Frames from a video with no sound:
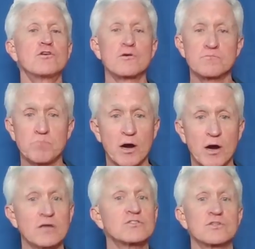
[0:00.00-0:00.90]
your
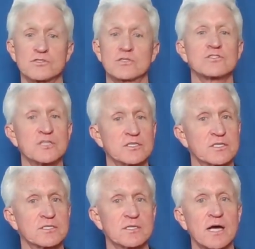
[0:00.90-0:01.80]
Parkinson's
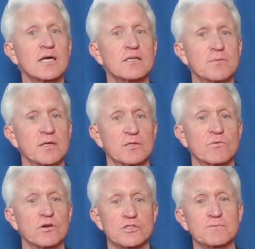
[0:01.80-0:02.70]
disease is not going to be
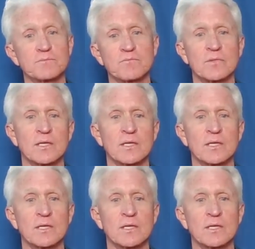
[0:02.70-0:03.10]
any worse.